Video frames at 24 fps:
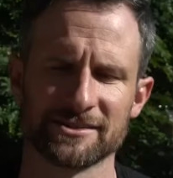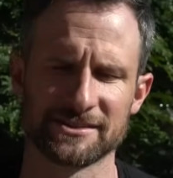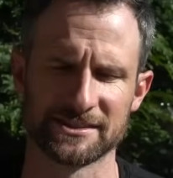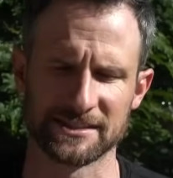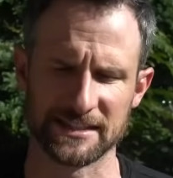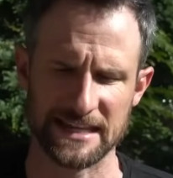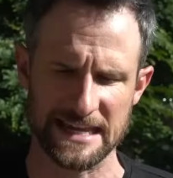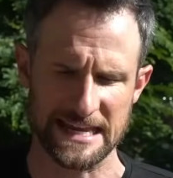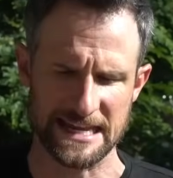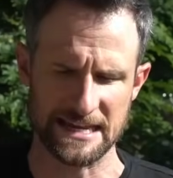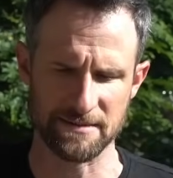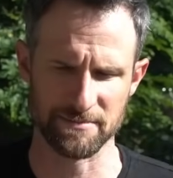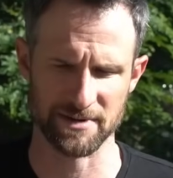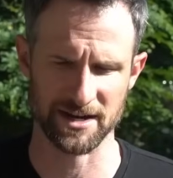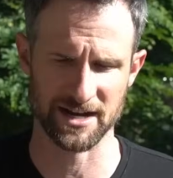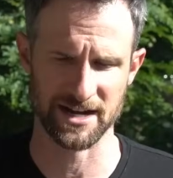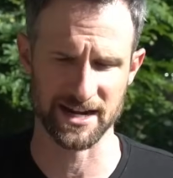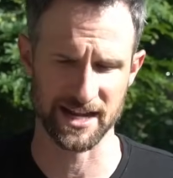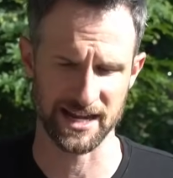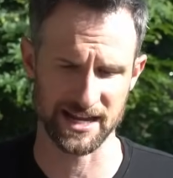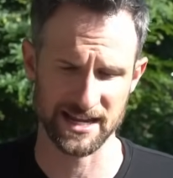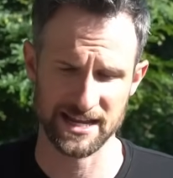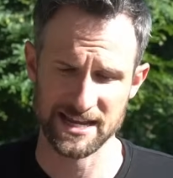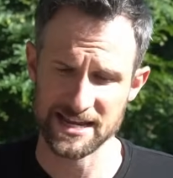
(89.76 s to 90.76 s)
scheme
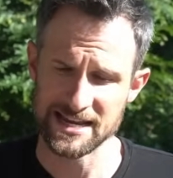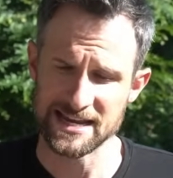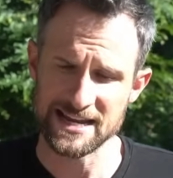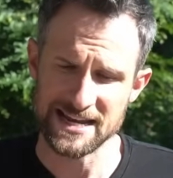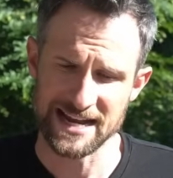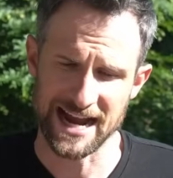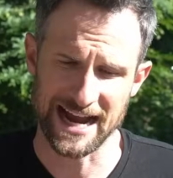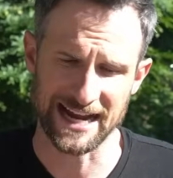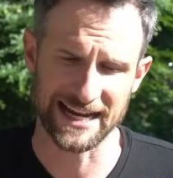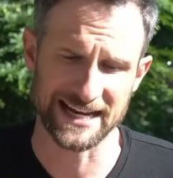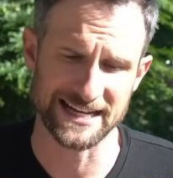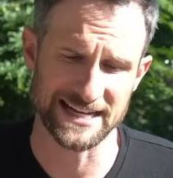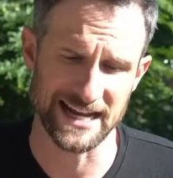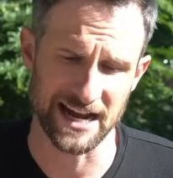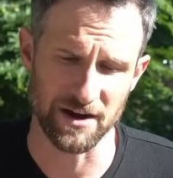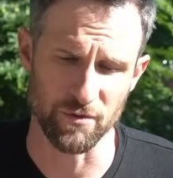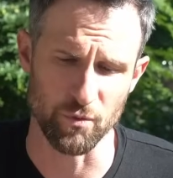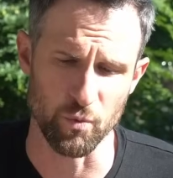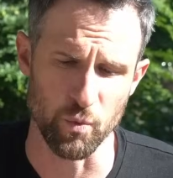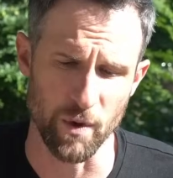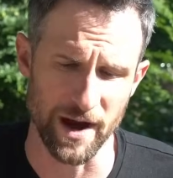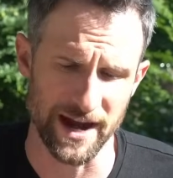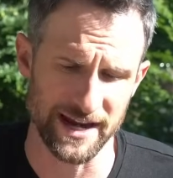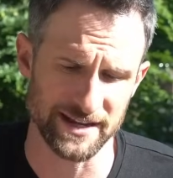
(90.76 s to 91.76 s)
on it. I
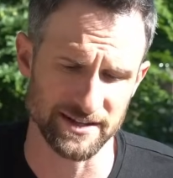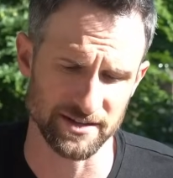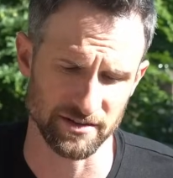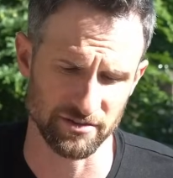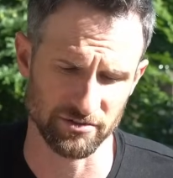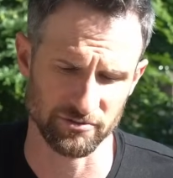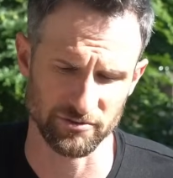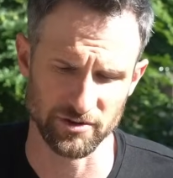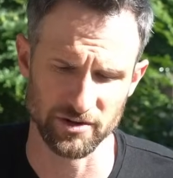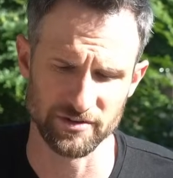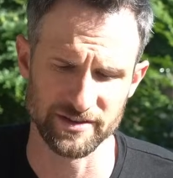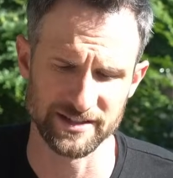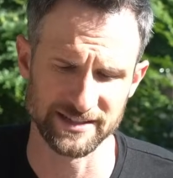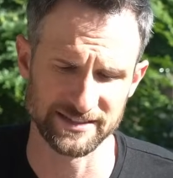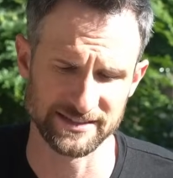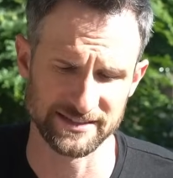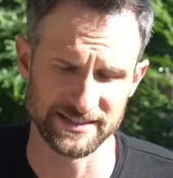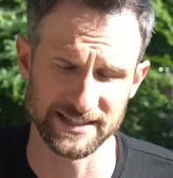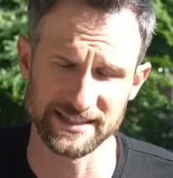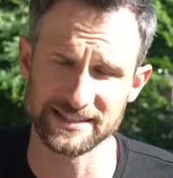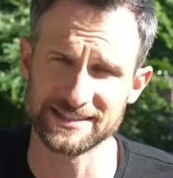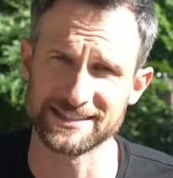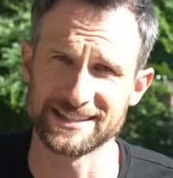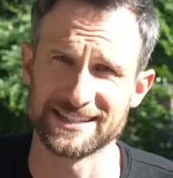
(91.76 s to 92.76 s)
cannot wait to throw this
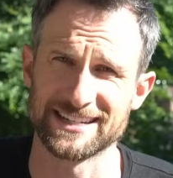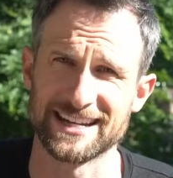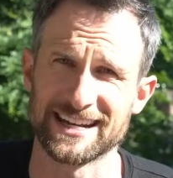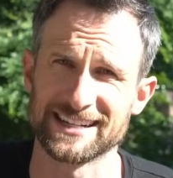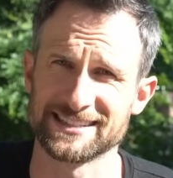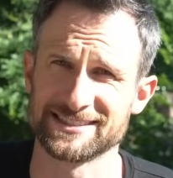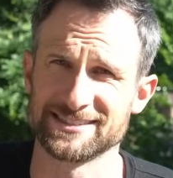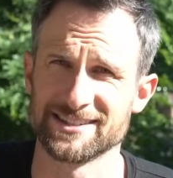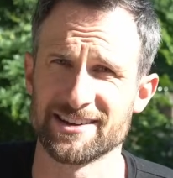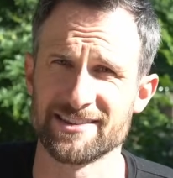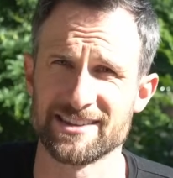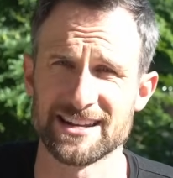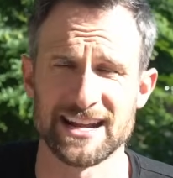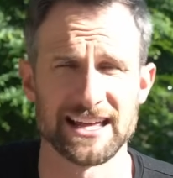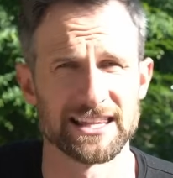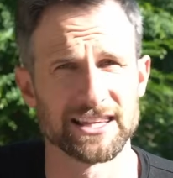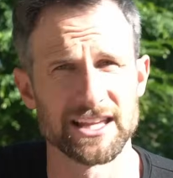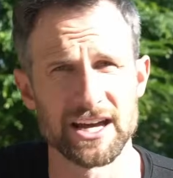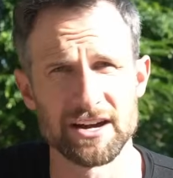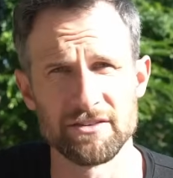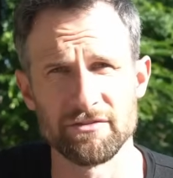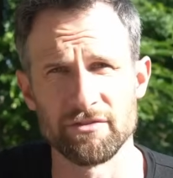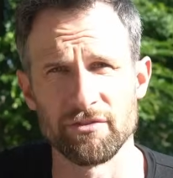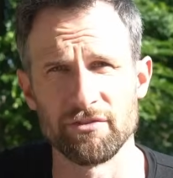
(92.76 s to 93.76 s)
disc. You guys know that I
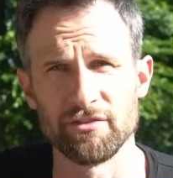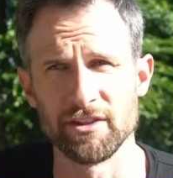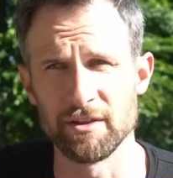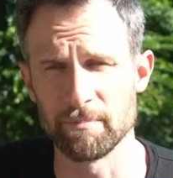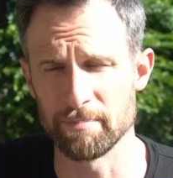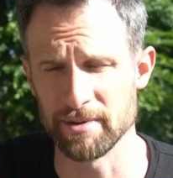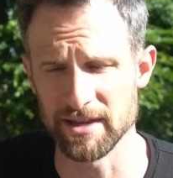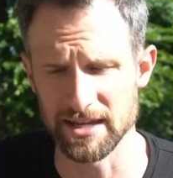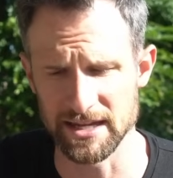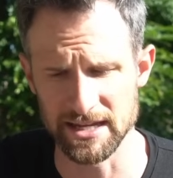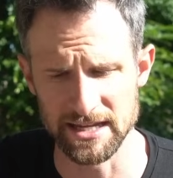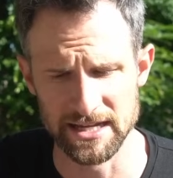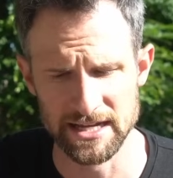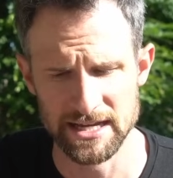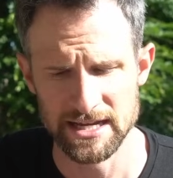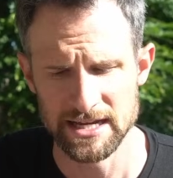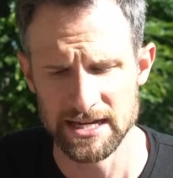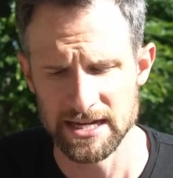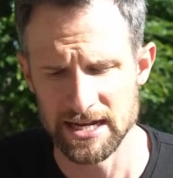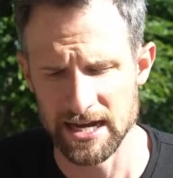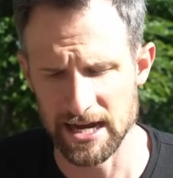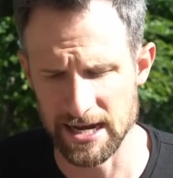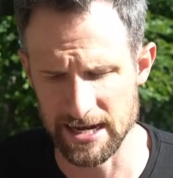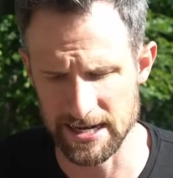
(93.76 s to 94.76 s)
love flippy
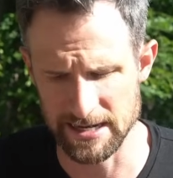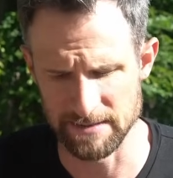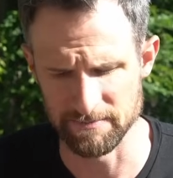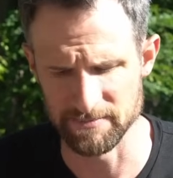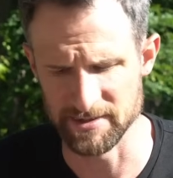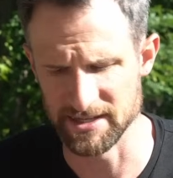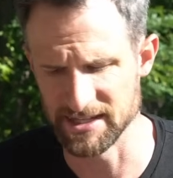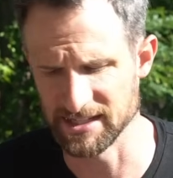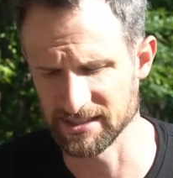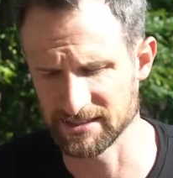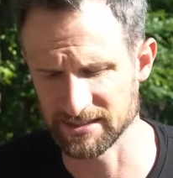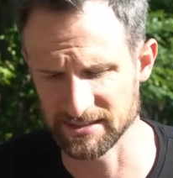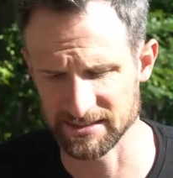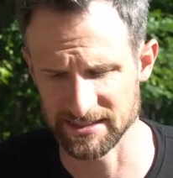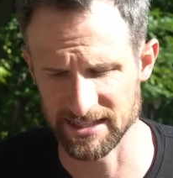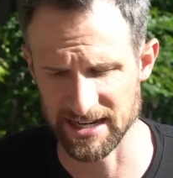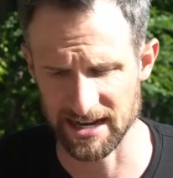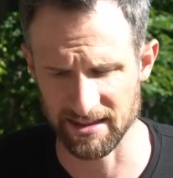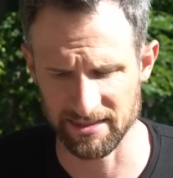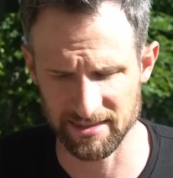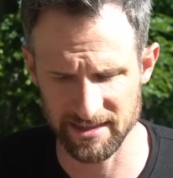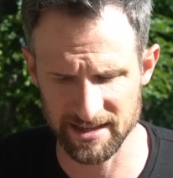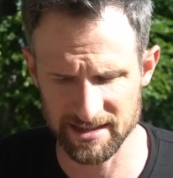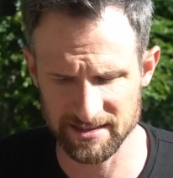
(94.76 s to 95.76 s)
discs, and
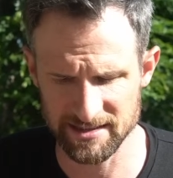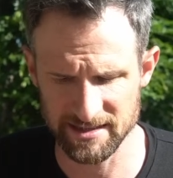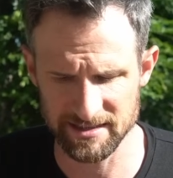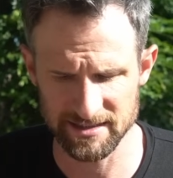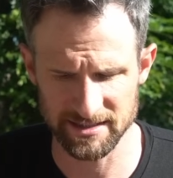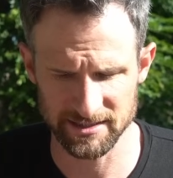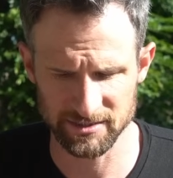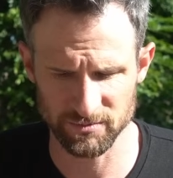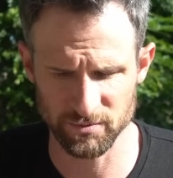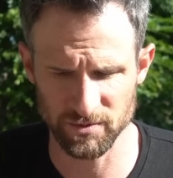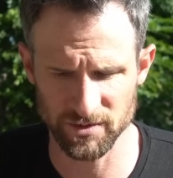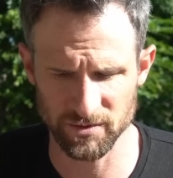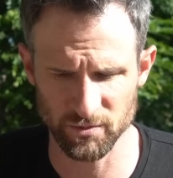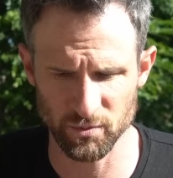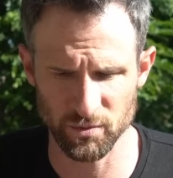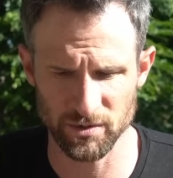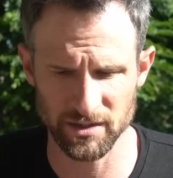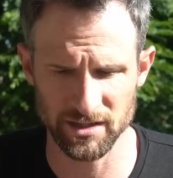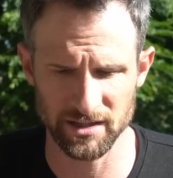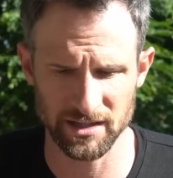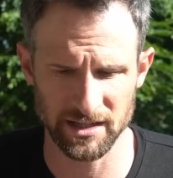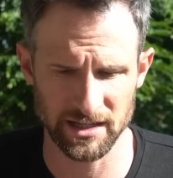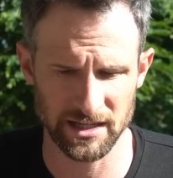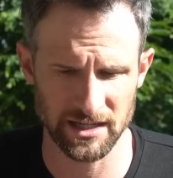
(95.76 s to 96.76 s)
I think that this one
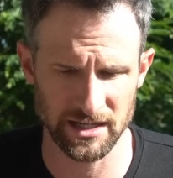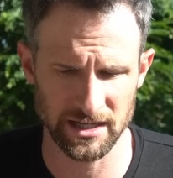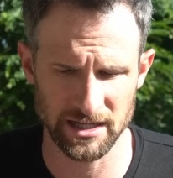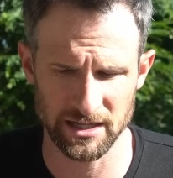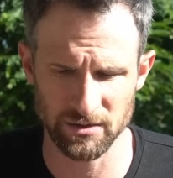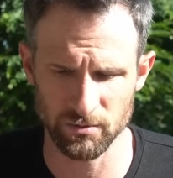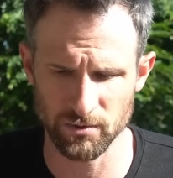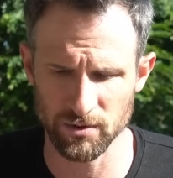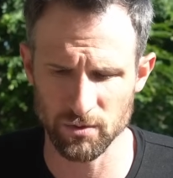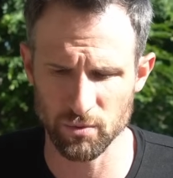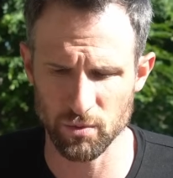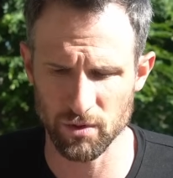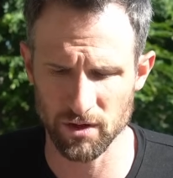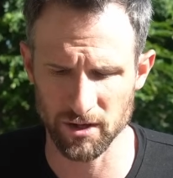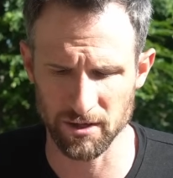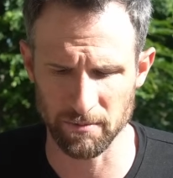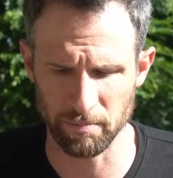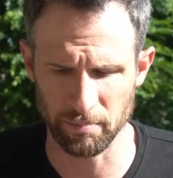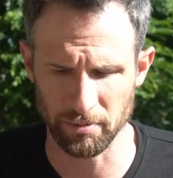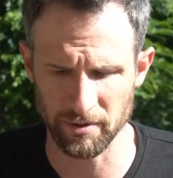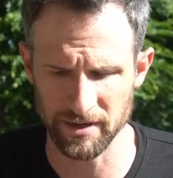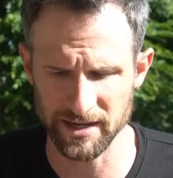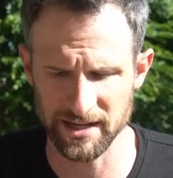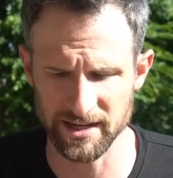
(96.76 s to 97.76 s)
will
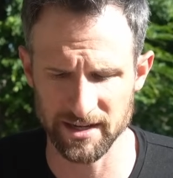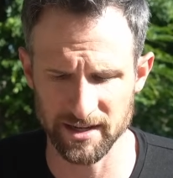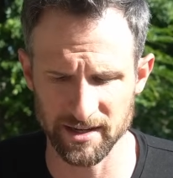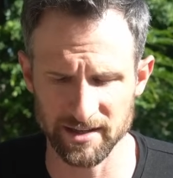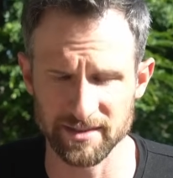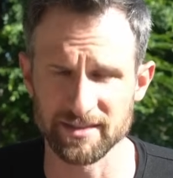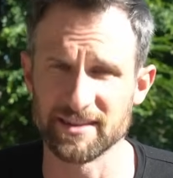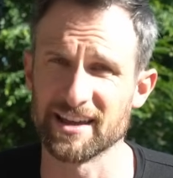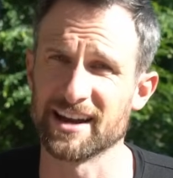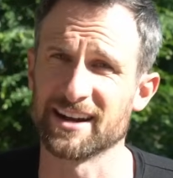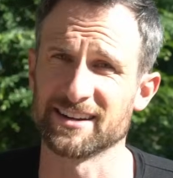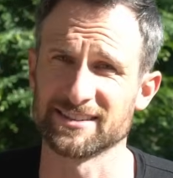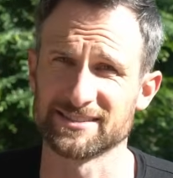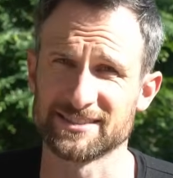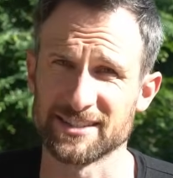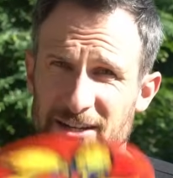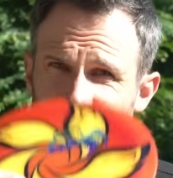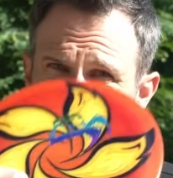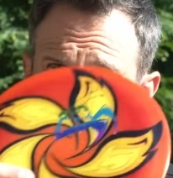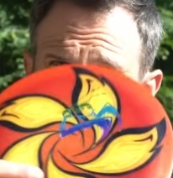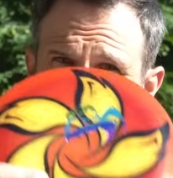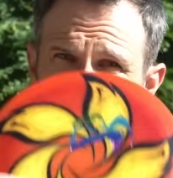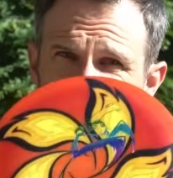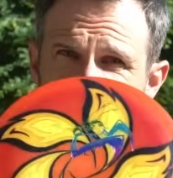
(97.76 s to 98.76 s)
work pretty good there.
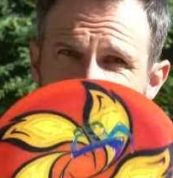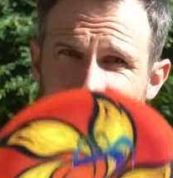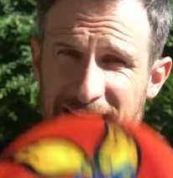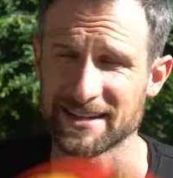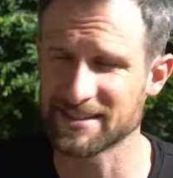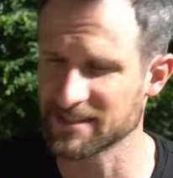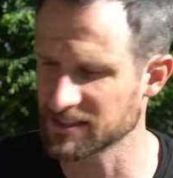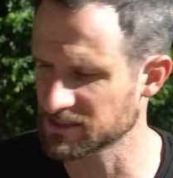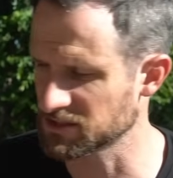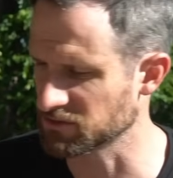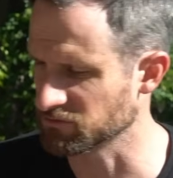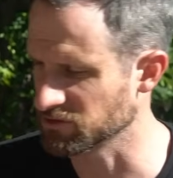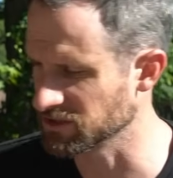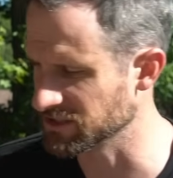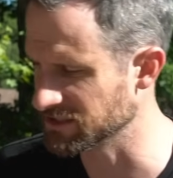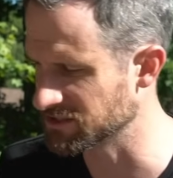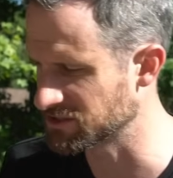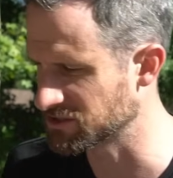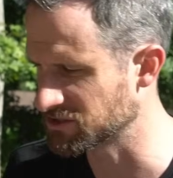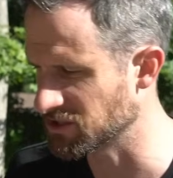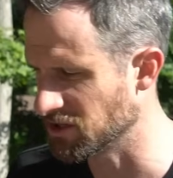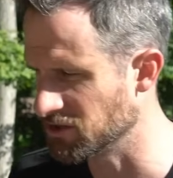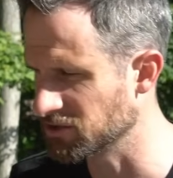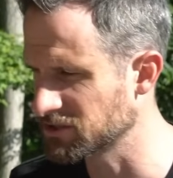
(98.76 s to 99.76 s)
So mantis, really
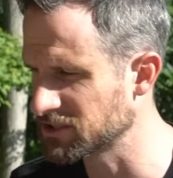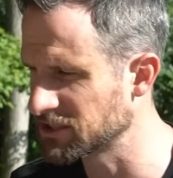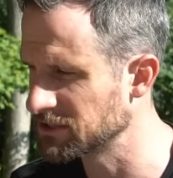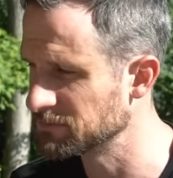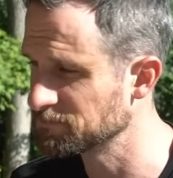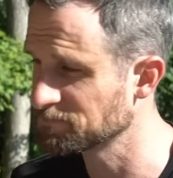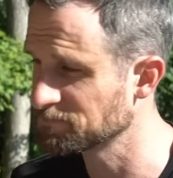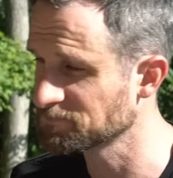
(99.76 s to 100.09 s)
stoked